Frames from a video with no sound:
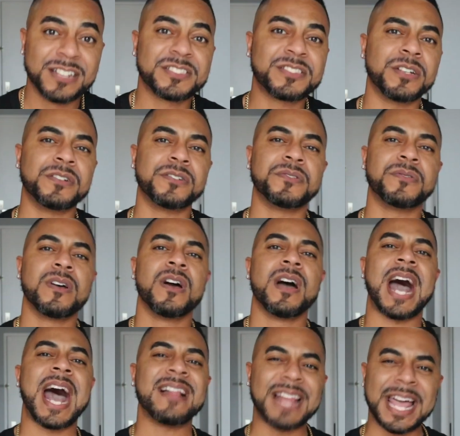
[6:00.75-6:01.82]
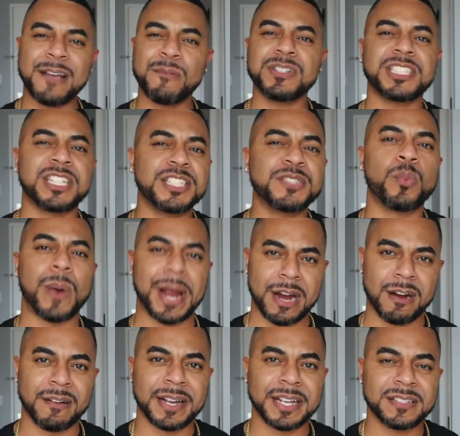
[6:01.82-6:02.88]
So I like what she's
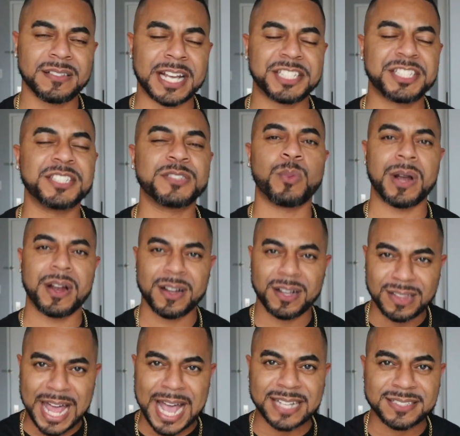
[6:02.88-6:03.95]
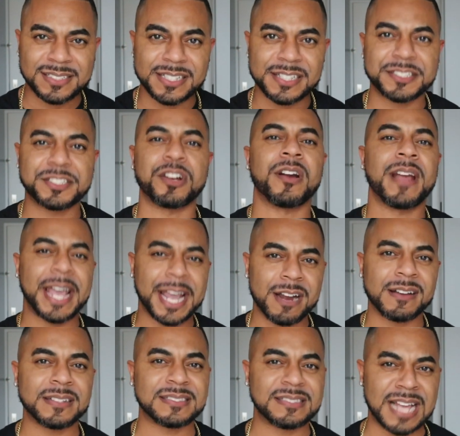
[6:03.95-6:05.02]
wearing. Like, she's wearing glasses, her
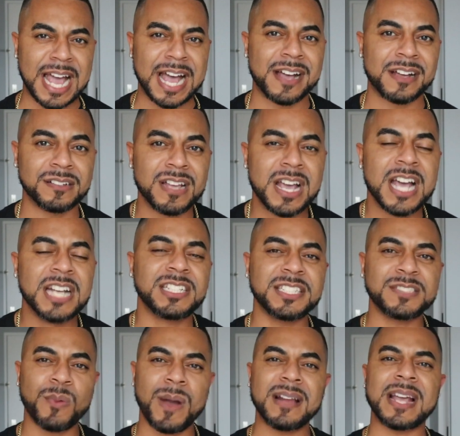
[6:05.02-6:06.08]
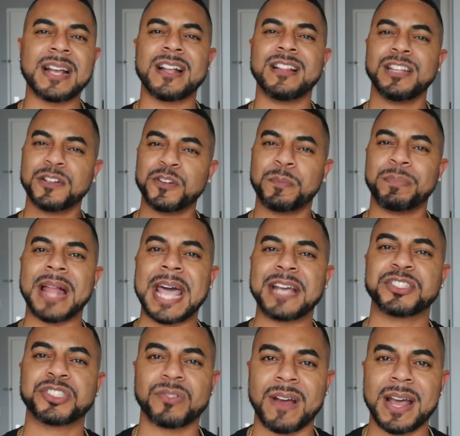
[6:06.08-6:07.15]
hair is down. She's wearing like a little
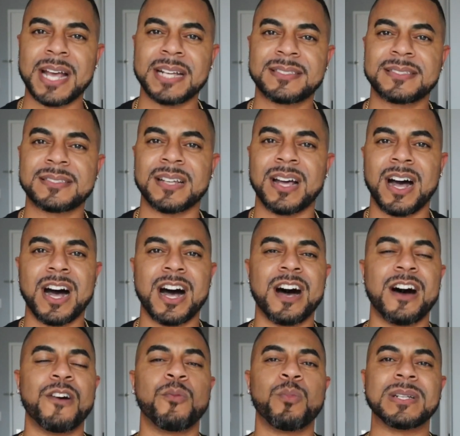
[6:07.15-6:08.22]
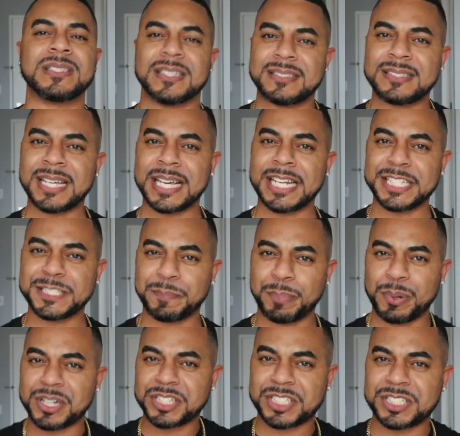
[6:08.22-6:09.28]
black dress with the titties
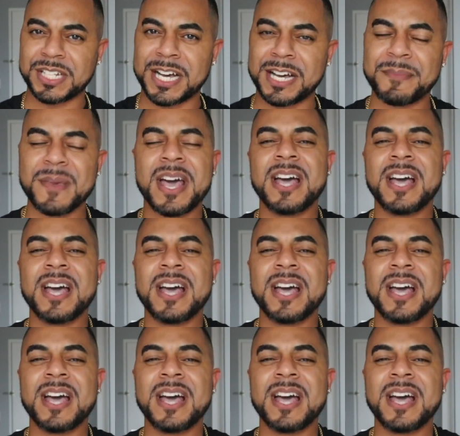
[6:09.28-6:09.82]
pushed up,